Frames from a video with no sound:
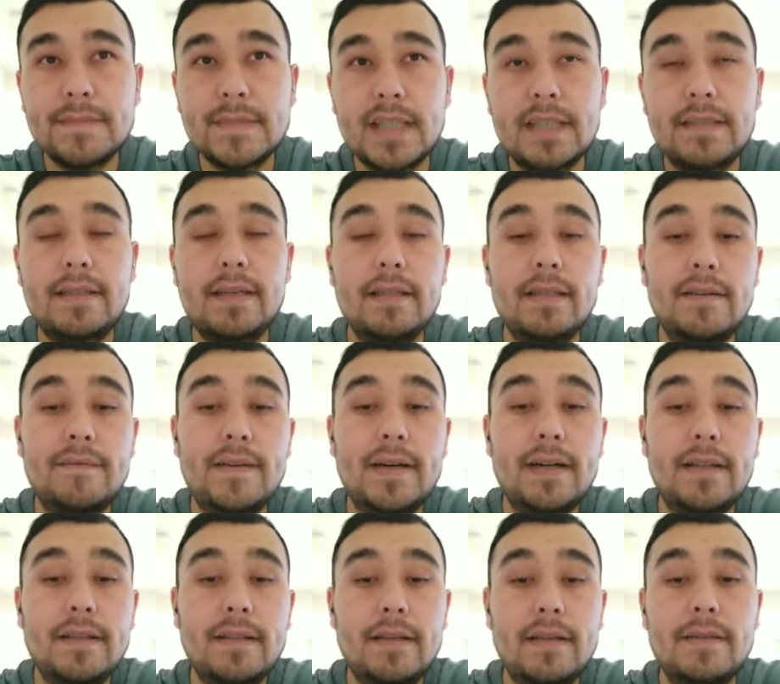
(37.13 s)

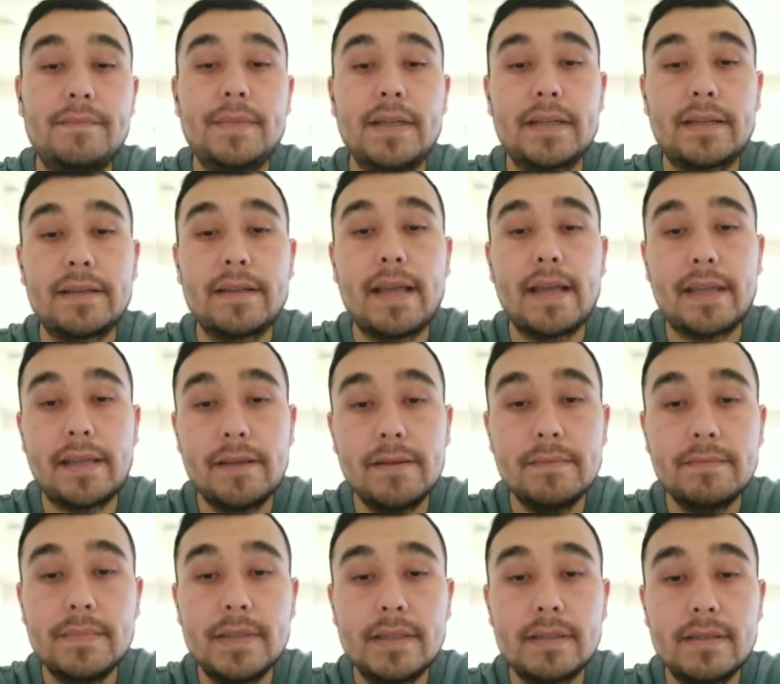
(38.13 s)
Delaval milking
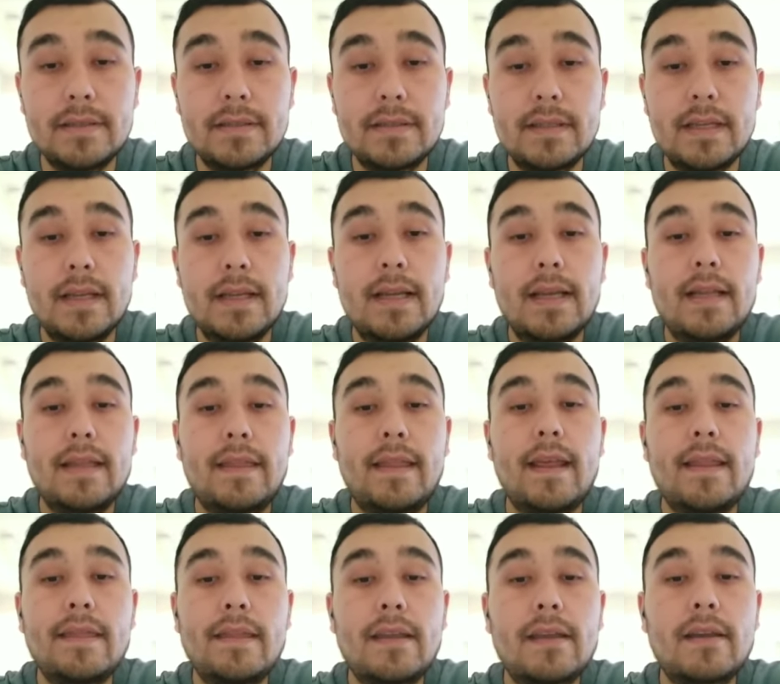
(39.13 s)
equipment,
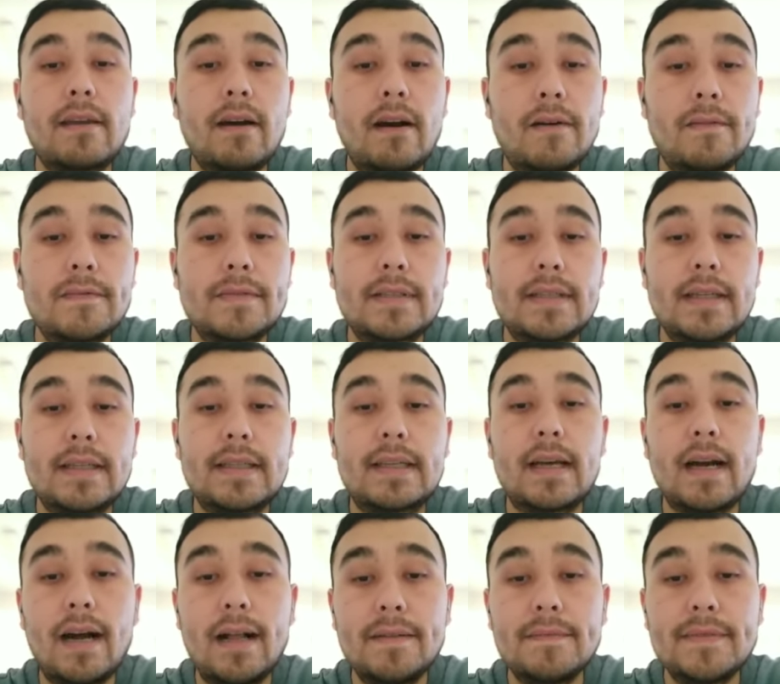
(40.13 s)
tending cows
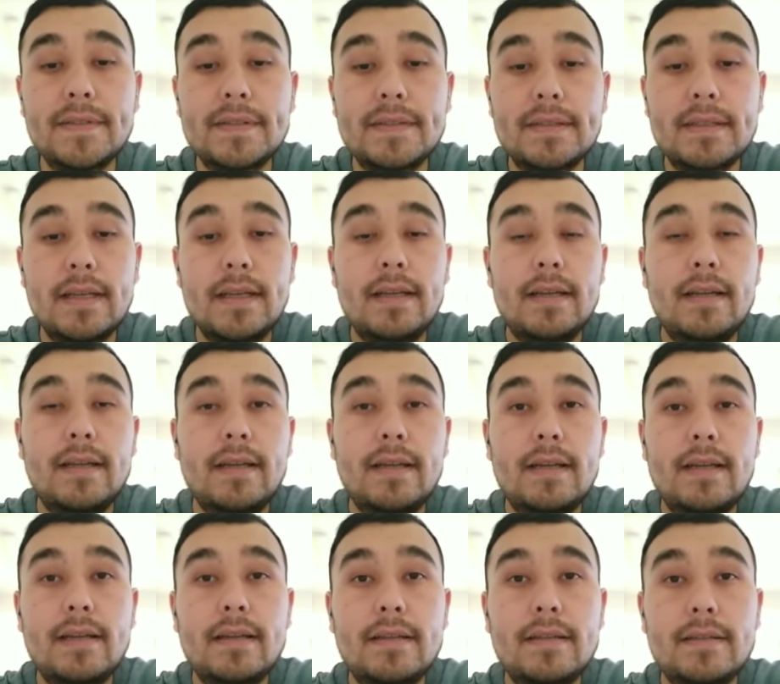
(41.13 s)
and calves,
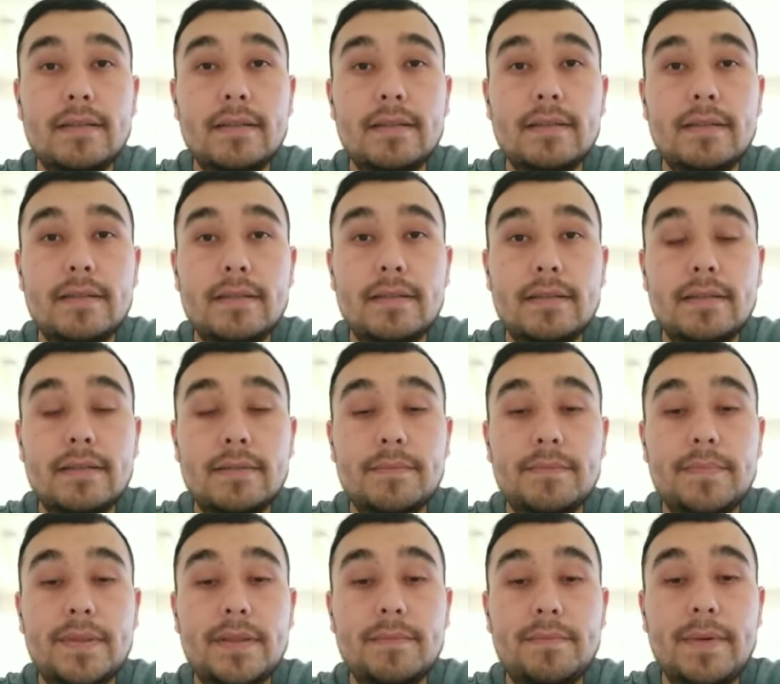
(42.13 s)

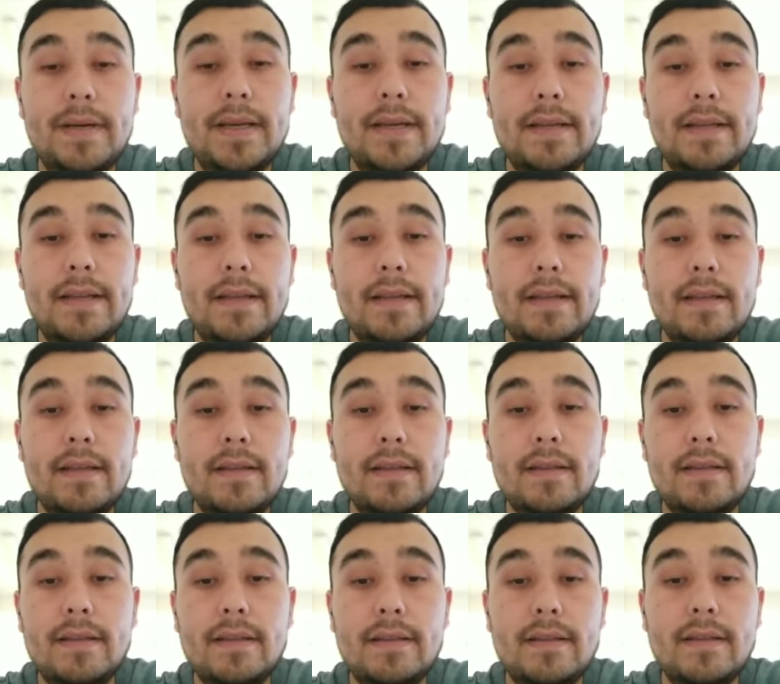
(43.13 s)
and
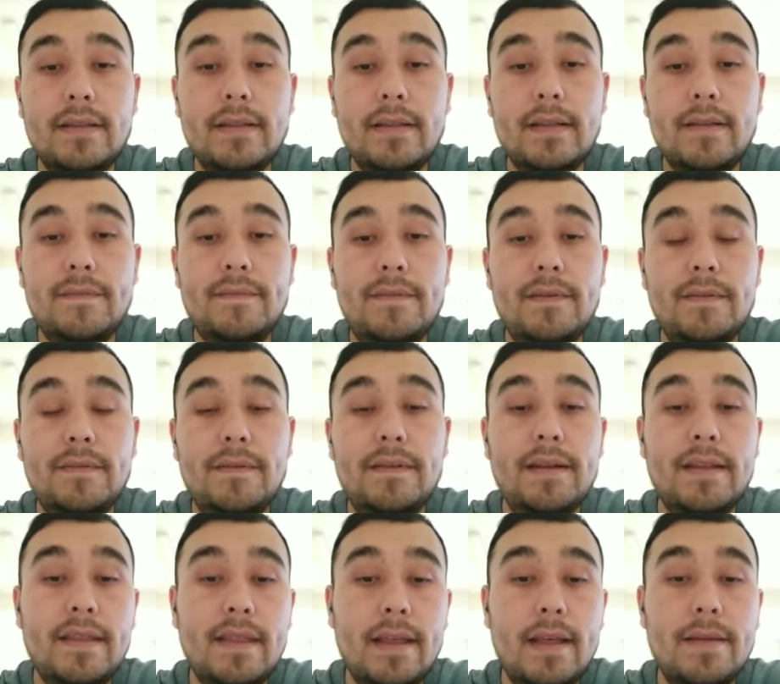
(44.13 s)
preparing
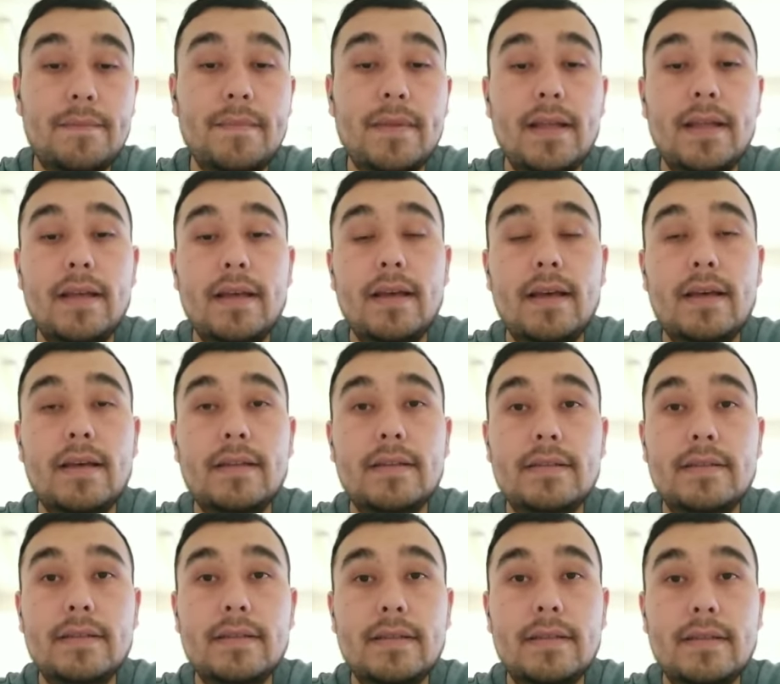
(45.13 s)
fodder them
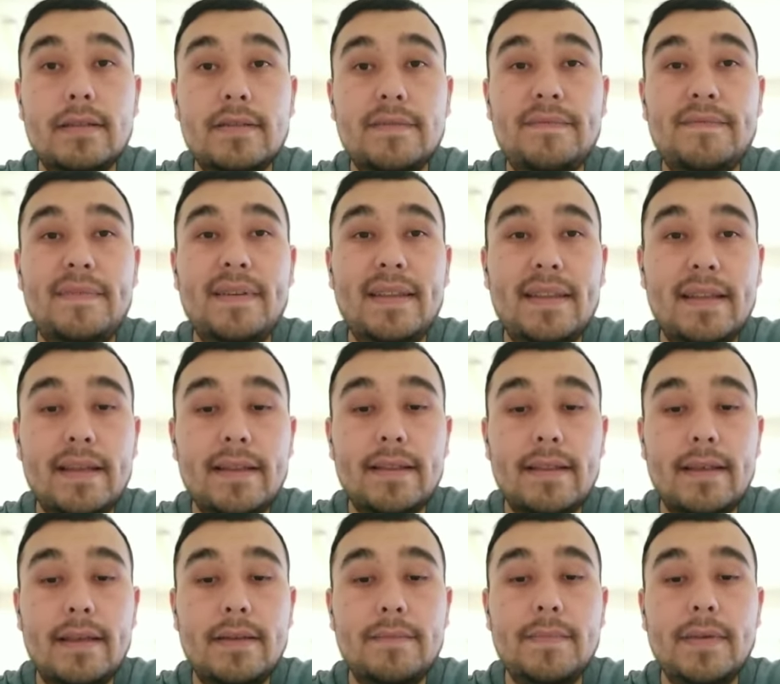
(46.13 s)
and feeding
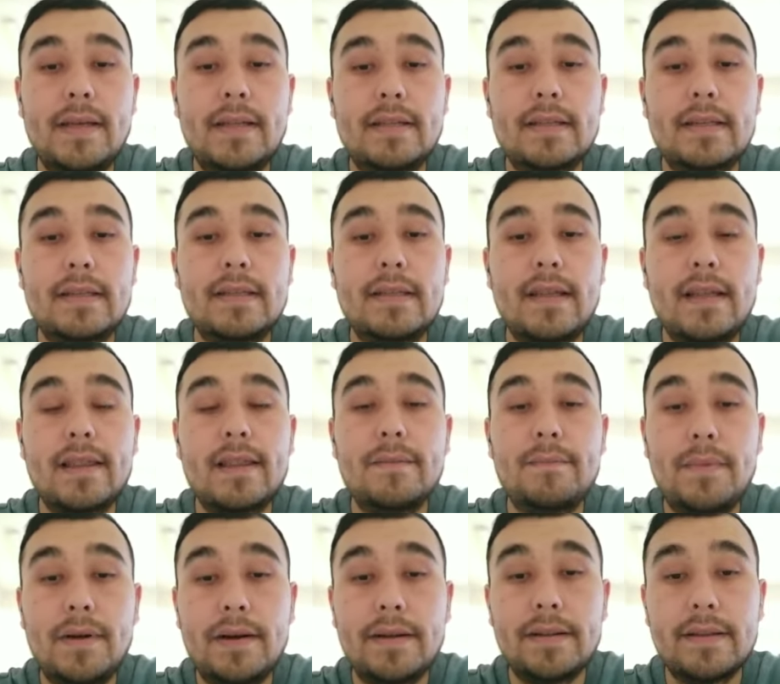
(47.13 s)
them and cleaning the
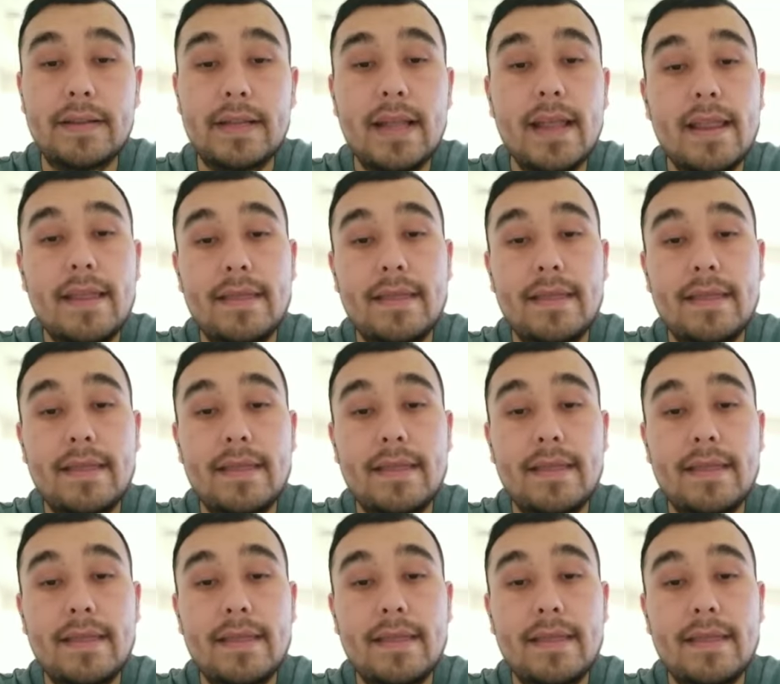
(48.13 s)
barn.